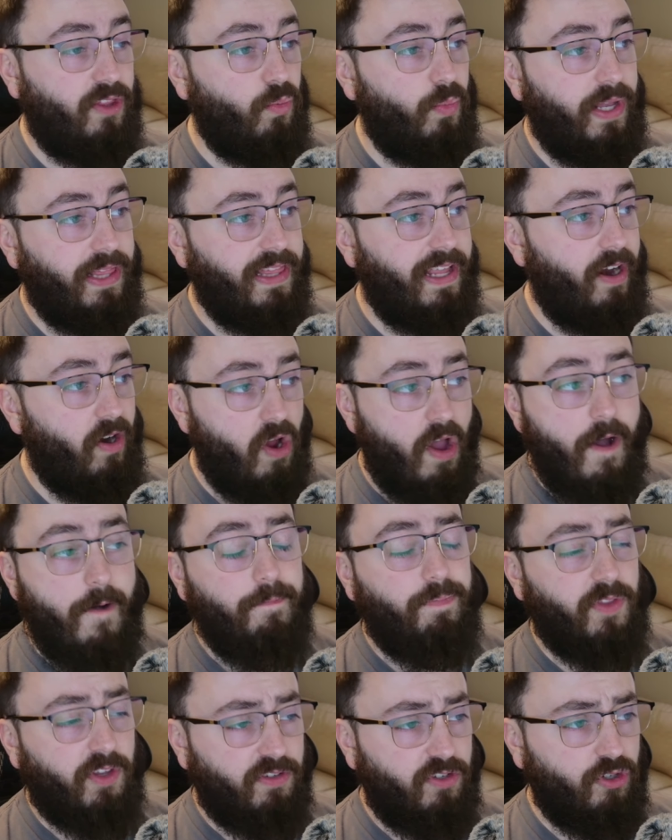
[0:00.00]
the win there.
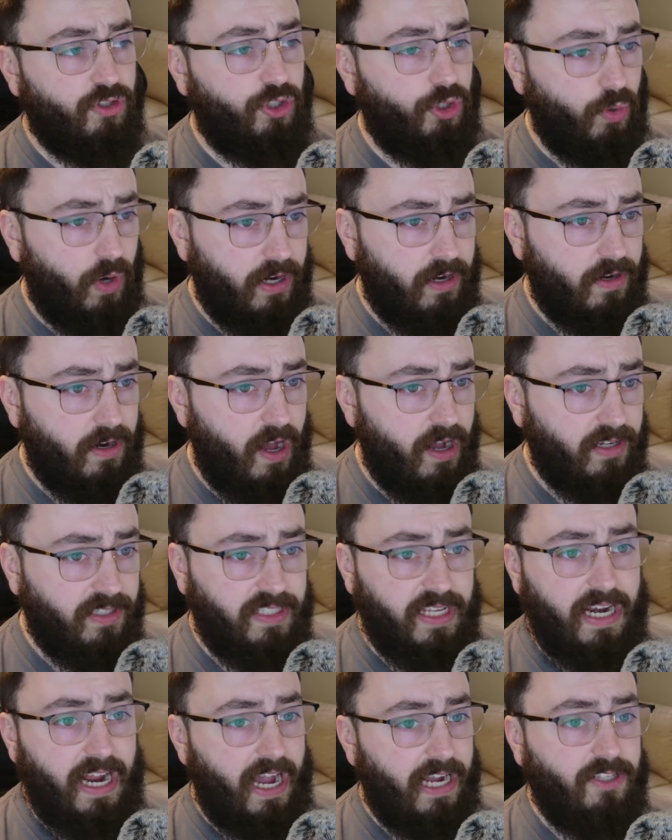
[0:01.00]
Those are two underdogs
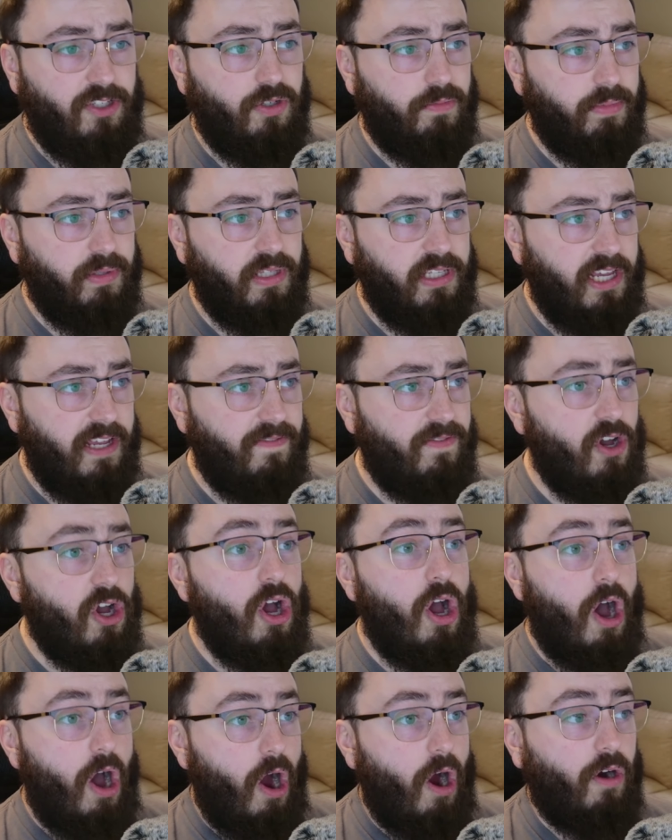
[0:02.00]
that I do believe
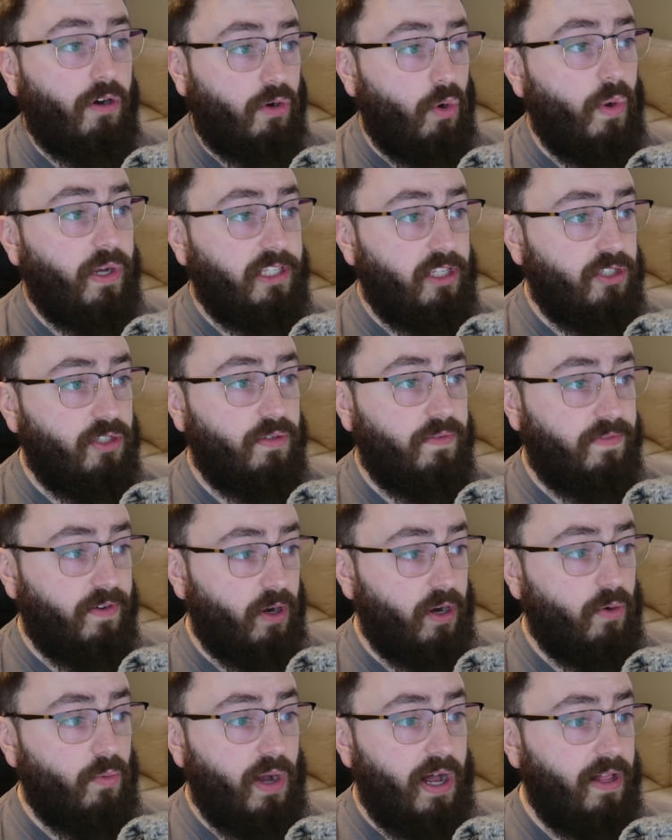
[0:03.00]
are going to do
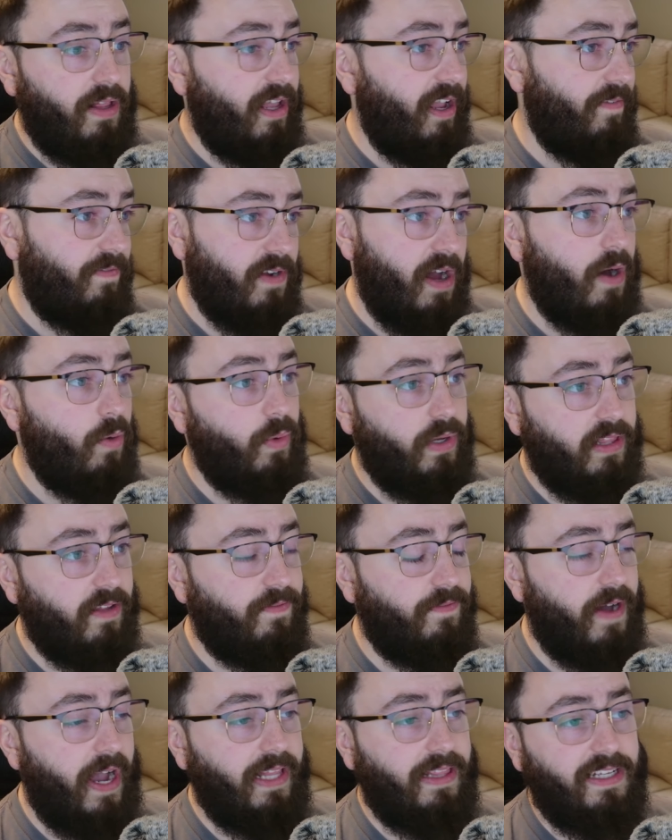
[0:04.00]
very well, if not win the
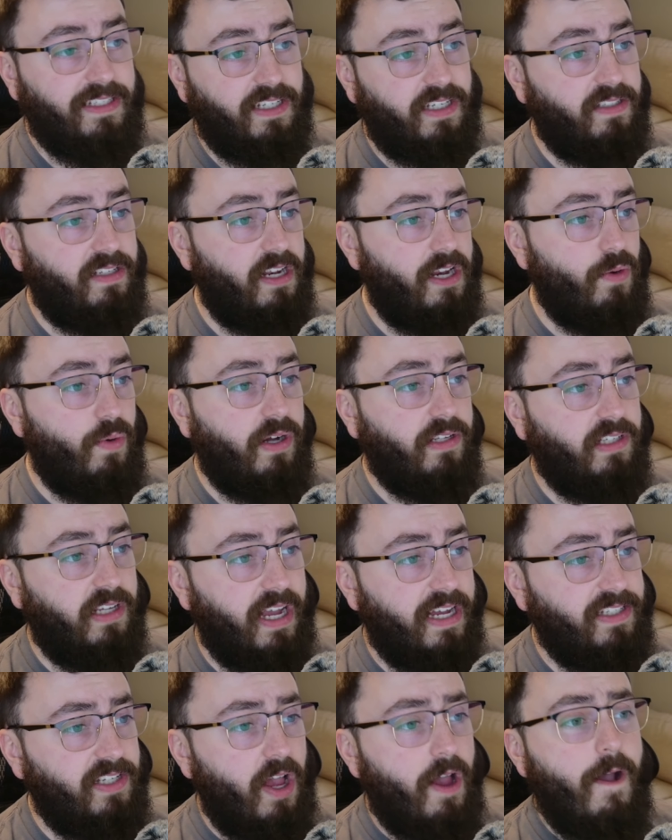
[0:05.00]
fight. Let's continue on to,
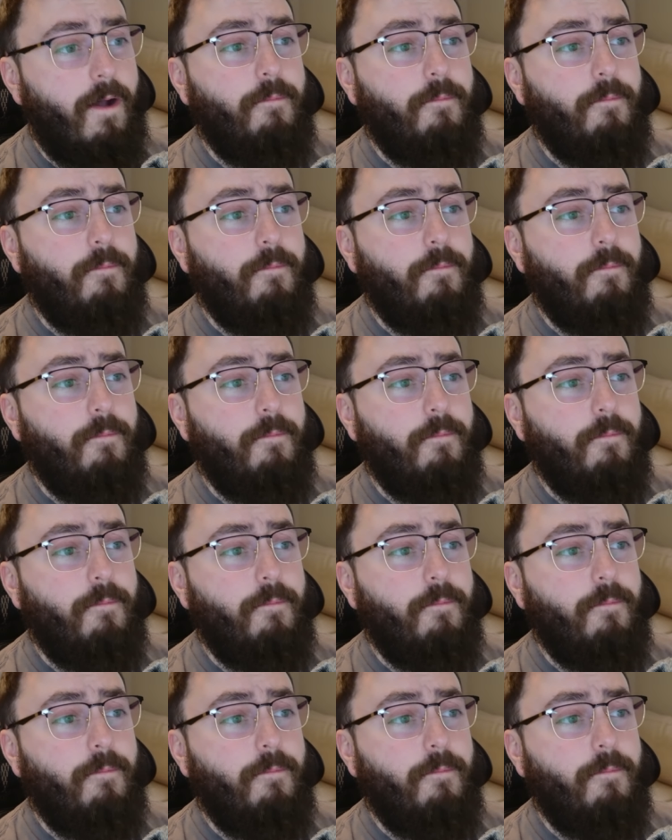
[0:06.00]
guys.